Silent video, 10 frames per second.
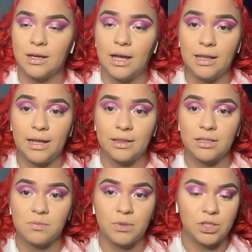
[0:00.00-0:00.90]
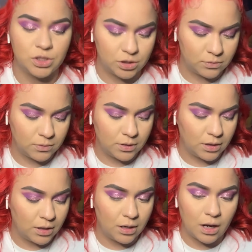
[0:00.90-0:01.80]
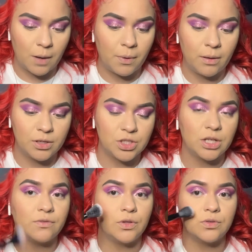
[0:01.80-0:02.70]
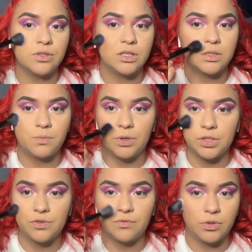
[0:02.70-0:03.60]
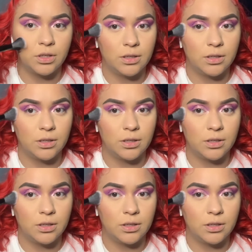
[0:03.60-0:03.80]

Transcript: I like this brush. I probably should have used this brush for